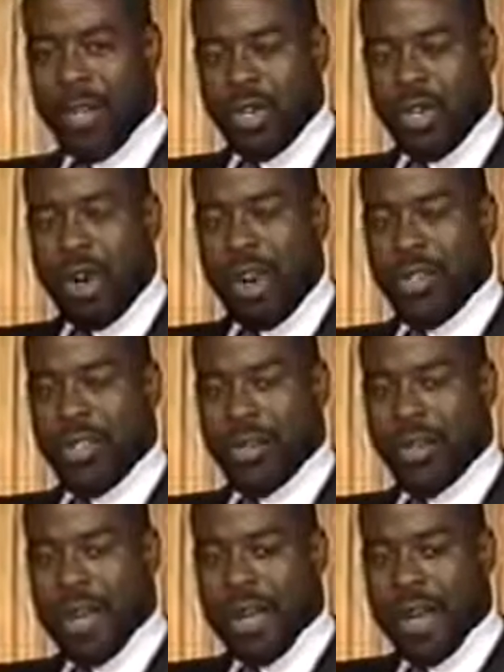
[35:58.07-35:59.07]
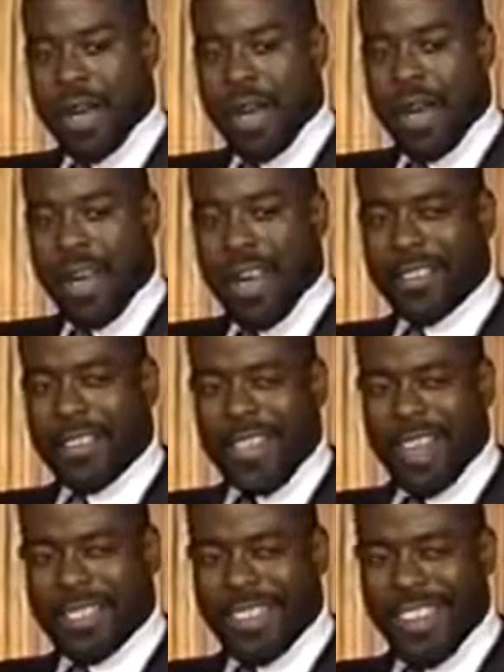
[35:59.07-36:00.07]
Would you call them? I said,
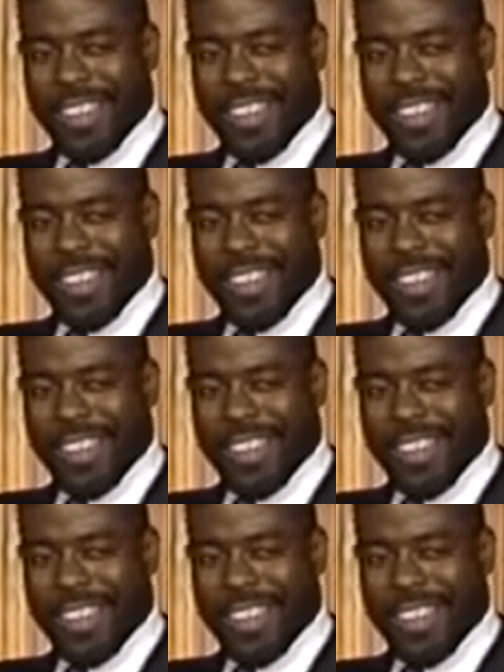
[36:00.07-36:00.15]
yes, sir.